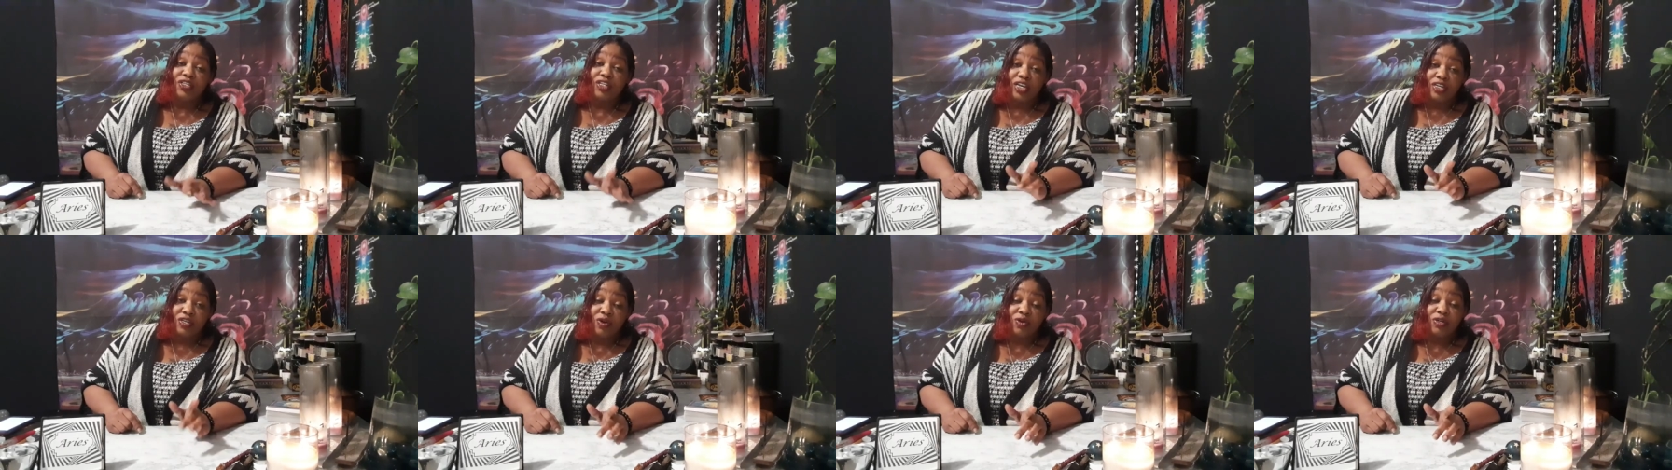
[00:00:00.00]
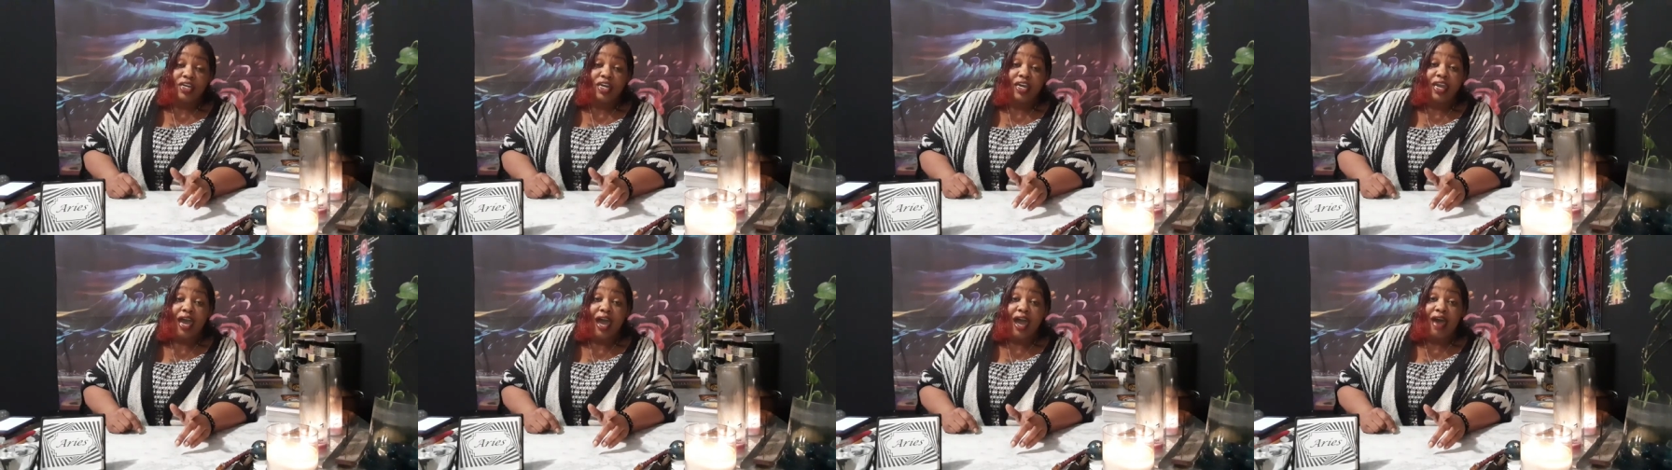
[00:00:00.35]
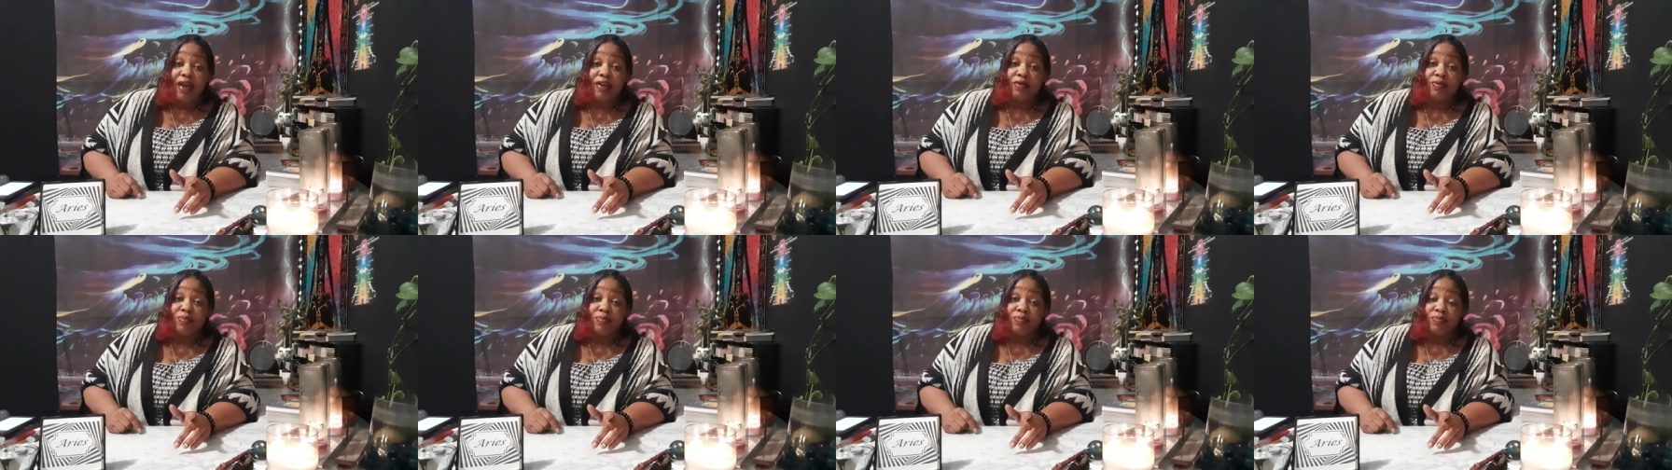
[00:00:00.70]
I know you got
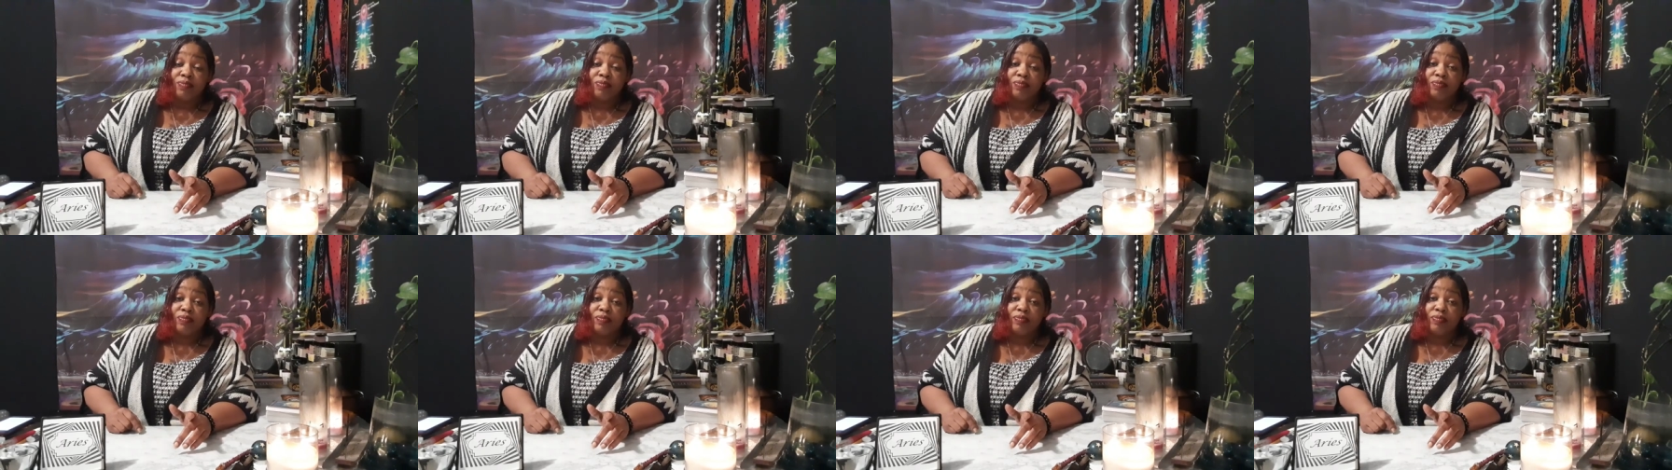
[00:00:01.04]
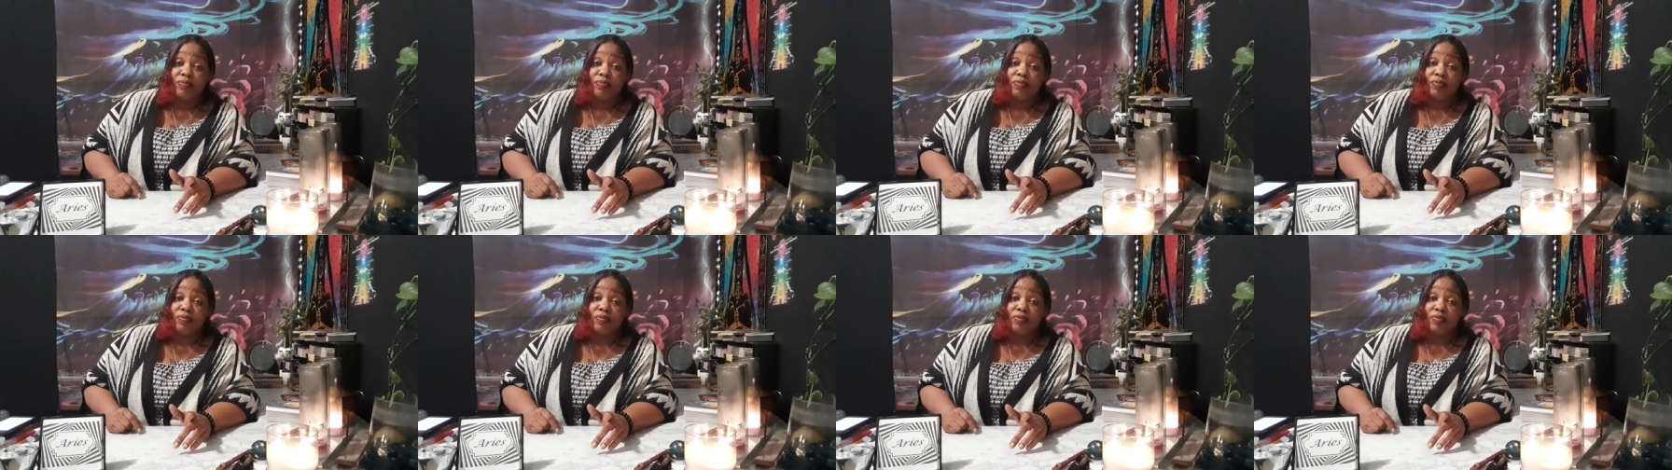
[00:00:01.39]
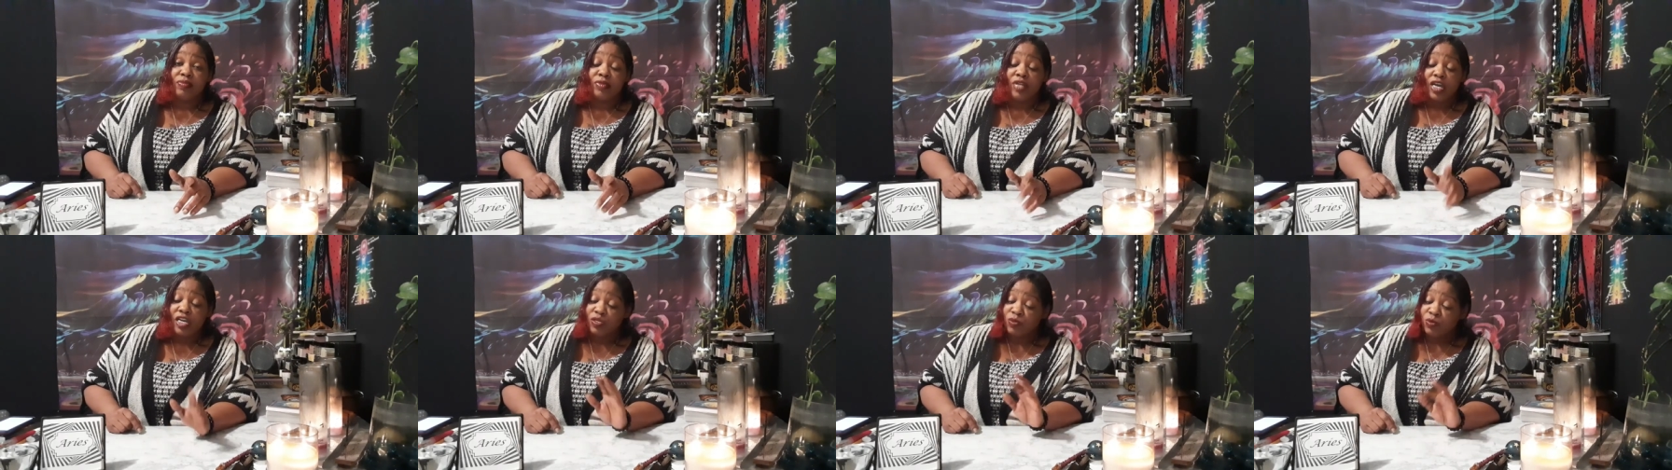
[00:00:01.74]
them.
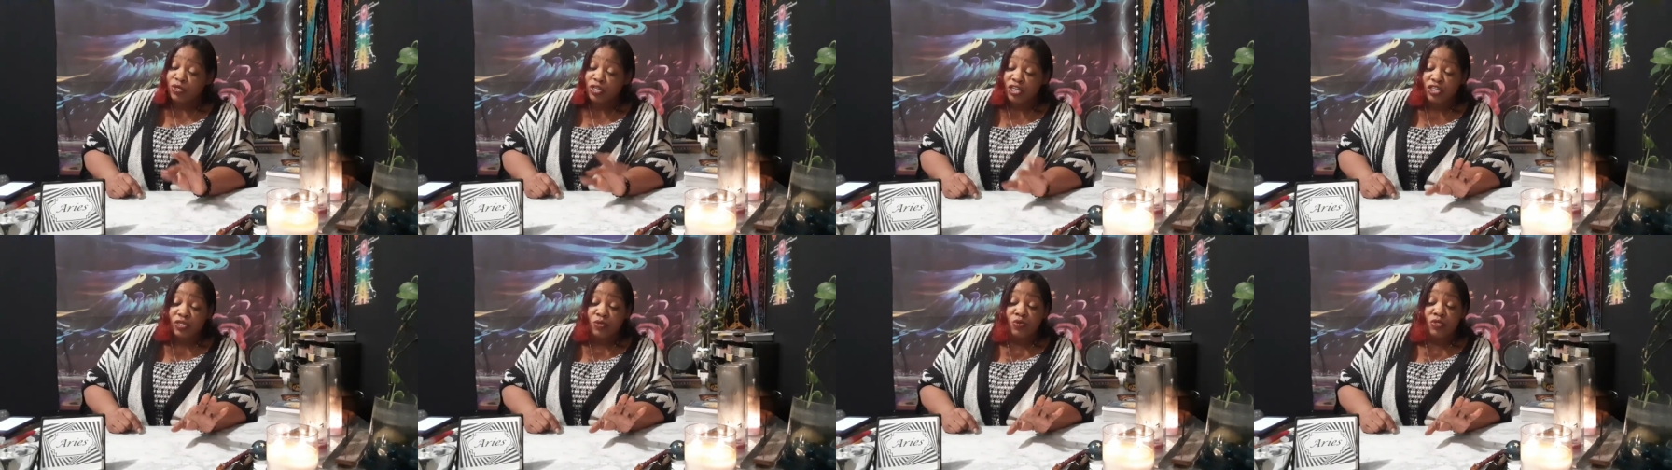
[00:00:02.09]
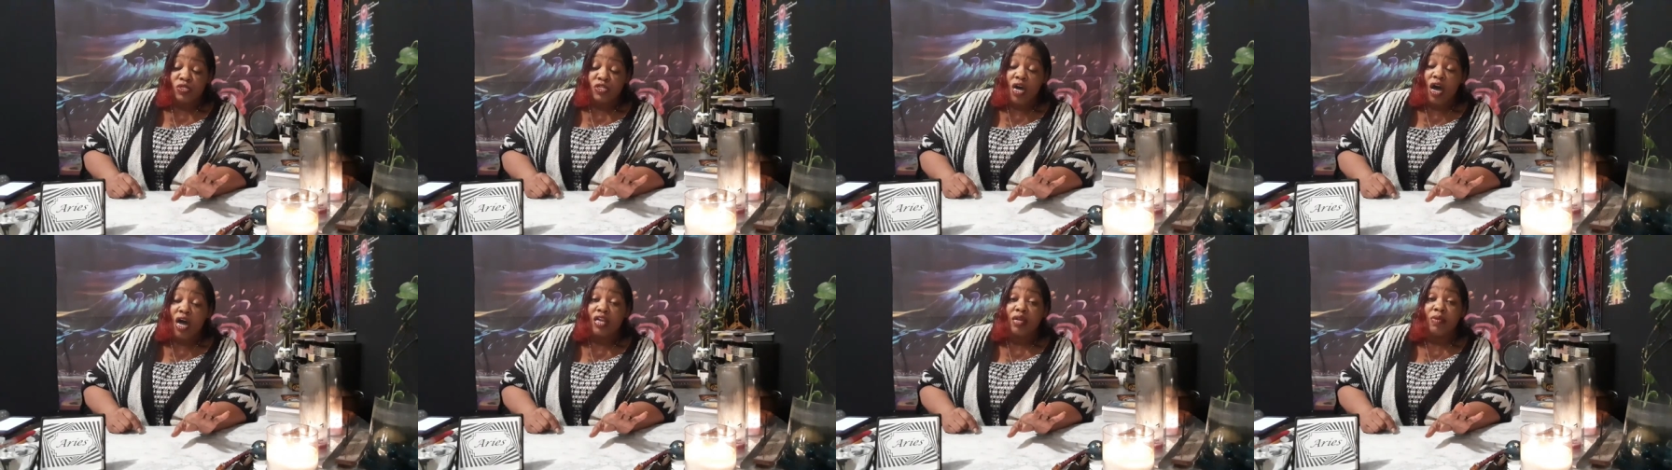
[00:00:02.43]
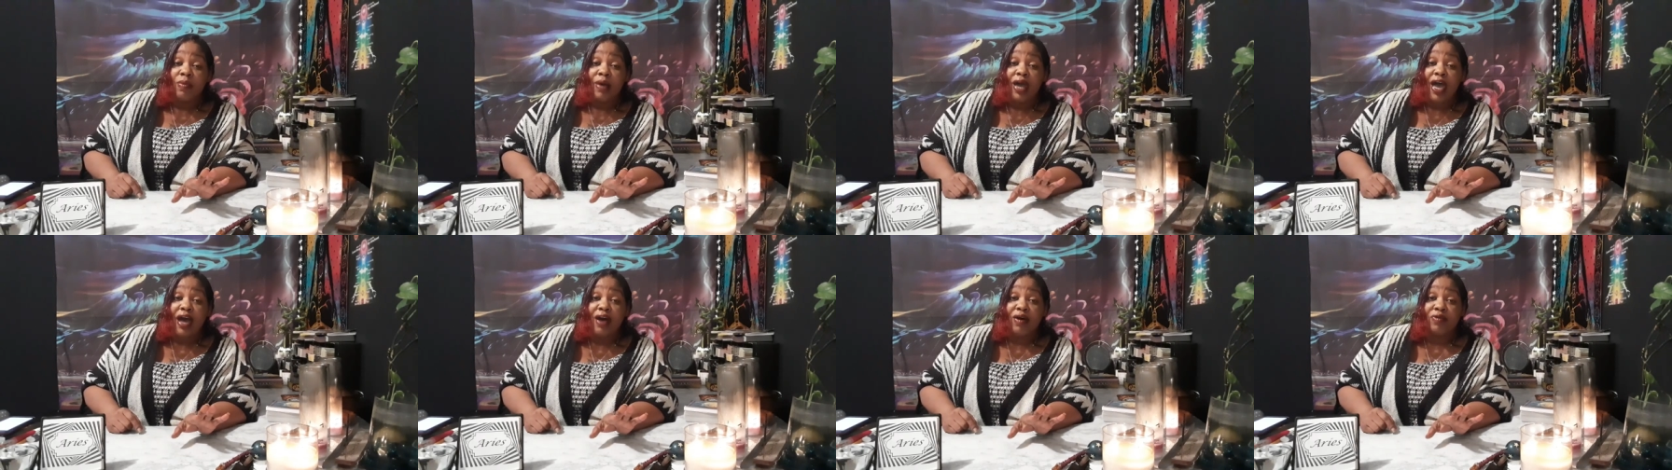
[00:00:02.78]
That's what this was all
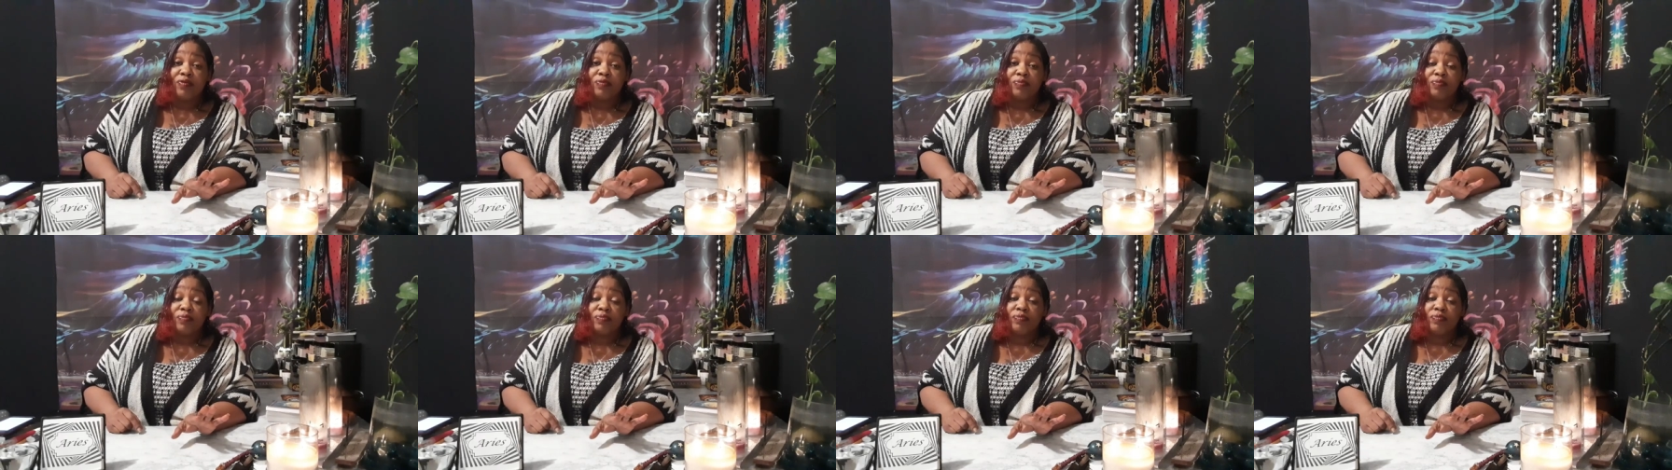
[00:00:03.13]
about.